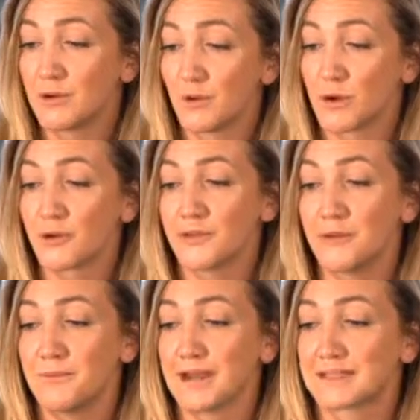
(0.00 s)
We will work with
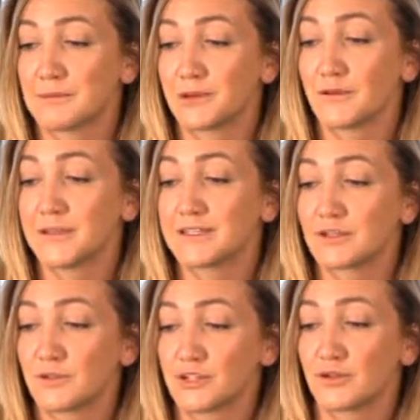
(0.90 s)
impacted employees
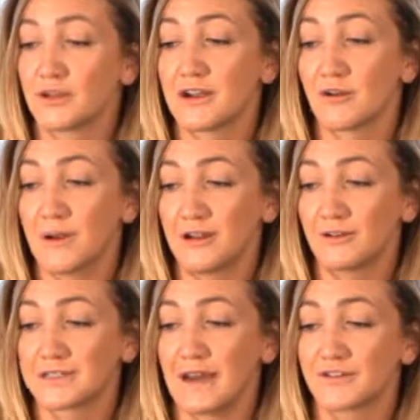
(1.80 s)
to ensure they are well
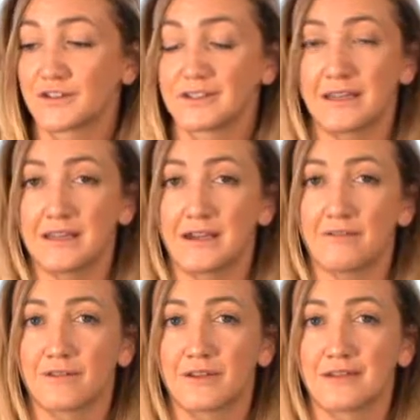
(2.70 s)
looked after and taken care
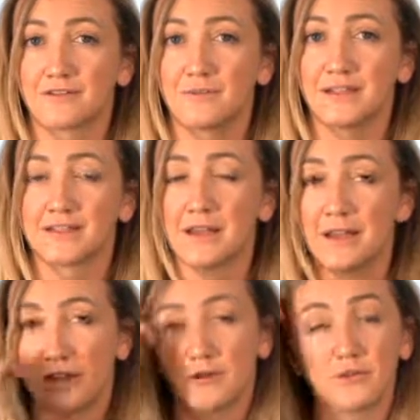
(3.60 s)
of with necessary means."
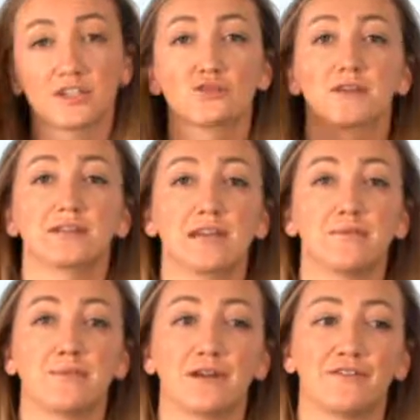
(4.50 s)
It was a short
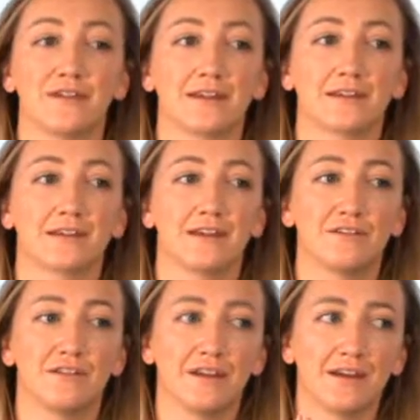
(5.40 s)
statement, but I feel like they kind
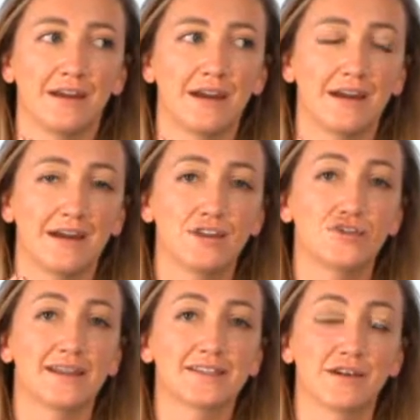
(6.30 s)
of
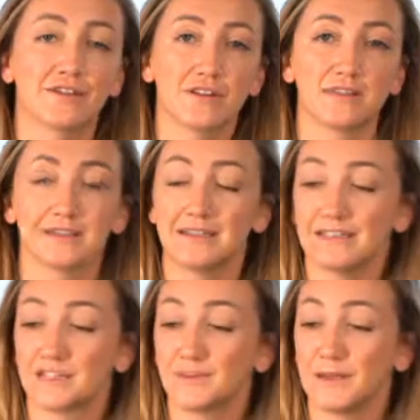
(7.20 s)
addressed everything that's
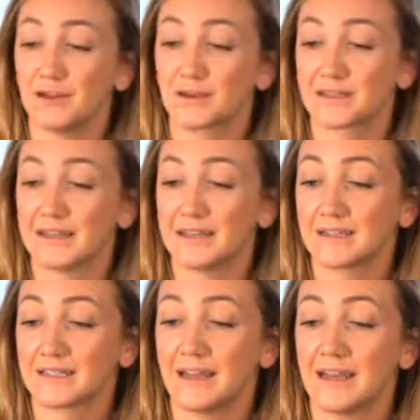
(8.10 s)
needed to be looked
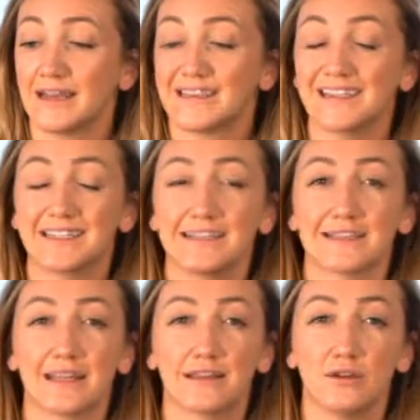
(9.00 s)
at. They didn't
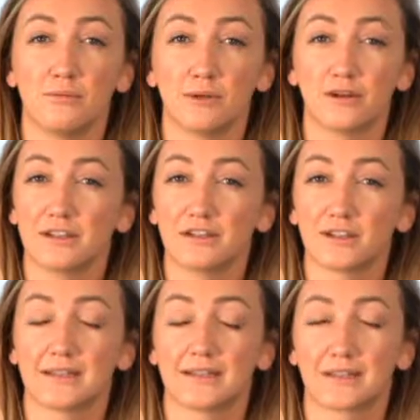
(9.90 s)
say the number, they
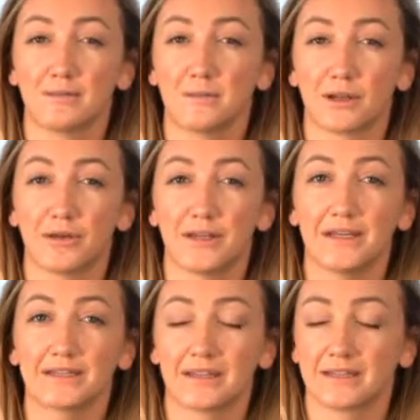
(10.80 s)
just said some
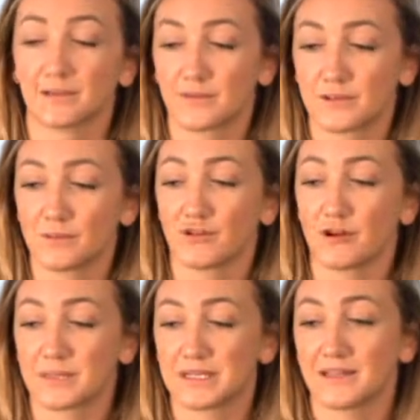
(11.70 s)
employees. So if there's more
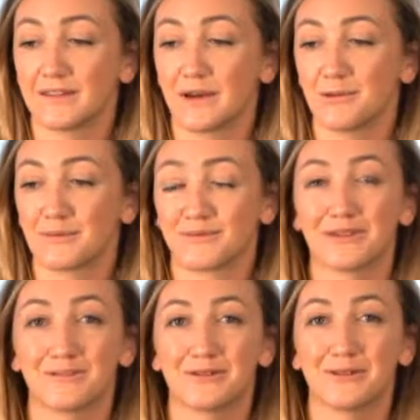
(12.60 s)
updates on that, we will bring
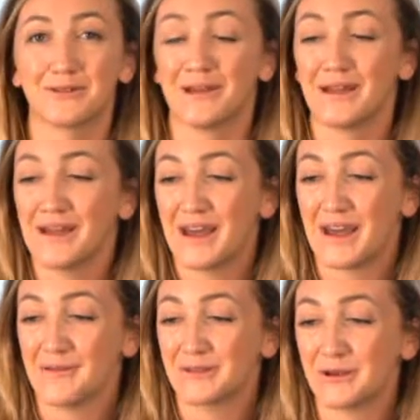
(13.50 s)
them to you.
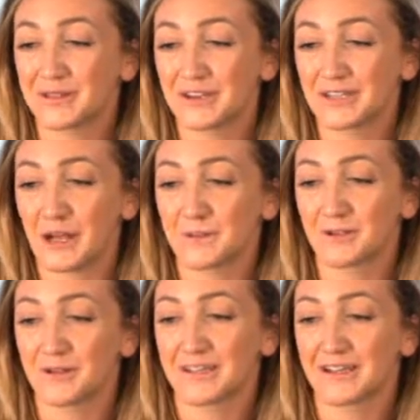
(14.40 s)
But those are our top
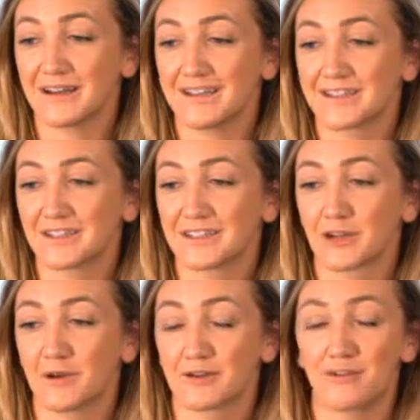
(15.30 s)
stories, guys. Just a
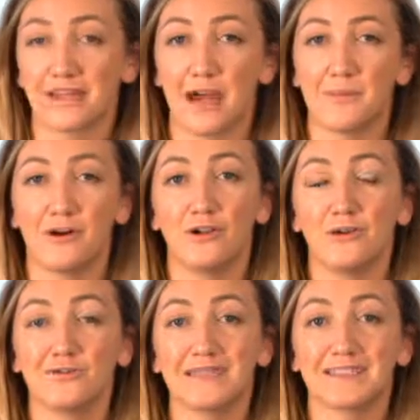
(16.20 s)
quick recap. All
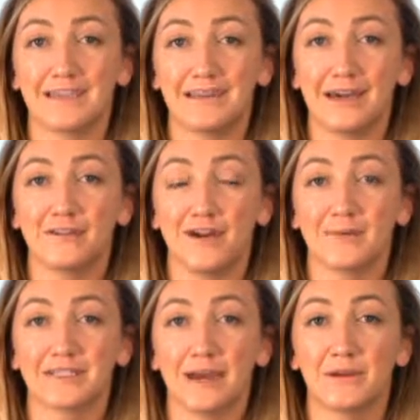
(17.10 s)
movement in and out of
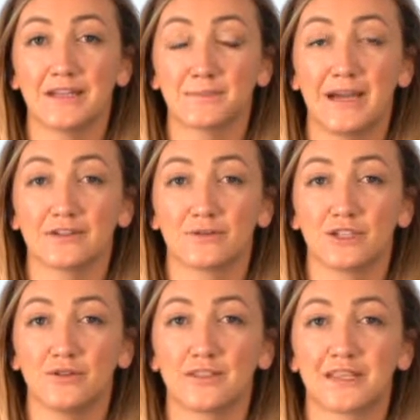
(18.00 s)
Abu Dhabi is banned from
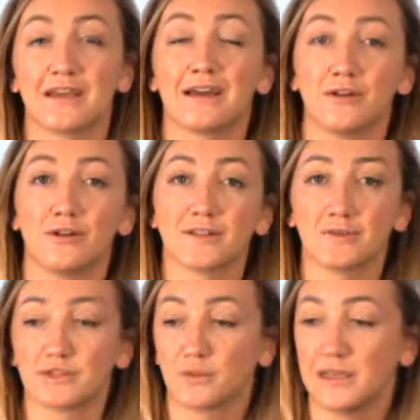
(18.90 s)
Tuesday, and also
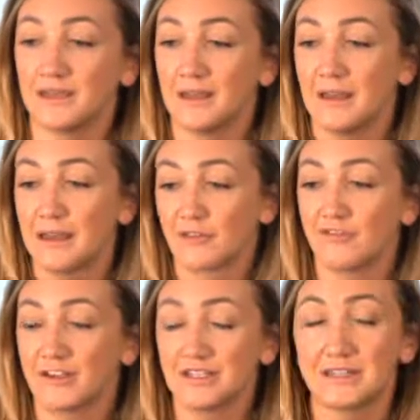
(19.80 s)
between
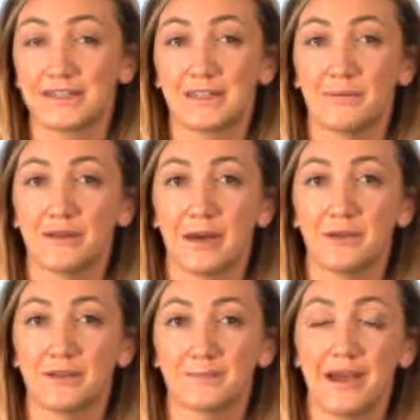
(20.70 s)
3 regions in Abu
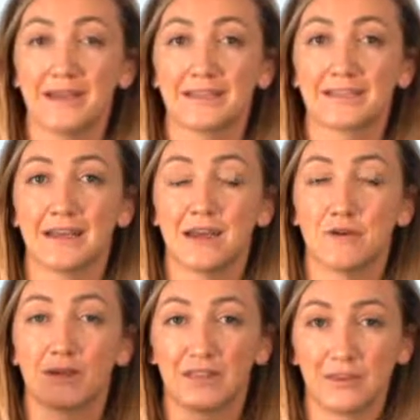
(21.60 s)
Dhabi is banned.
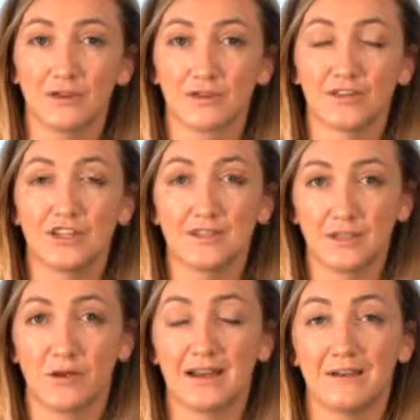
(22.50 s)
Within those regions,
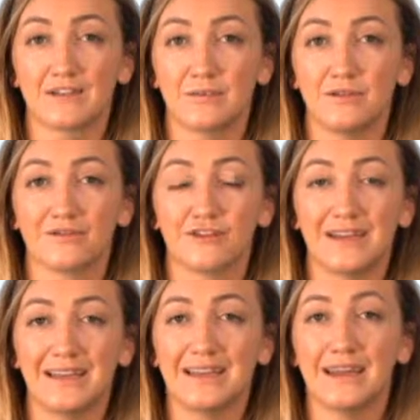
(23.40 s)
you are allowed to move
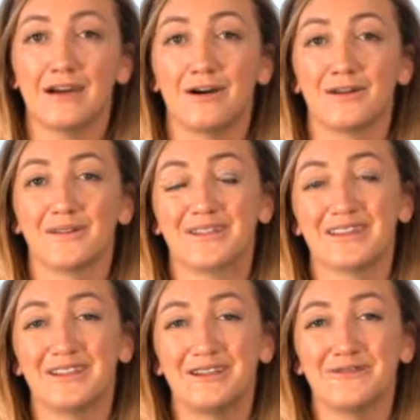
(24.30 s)
freely.
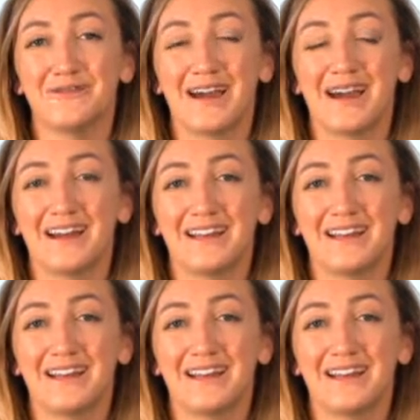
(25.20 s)
The new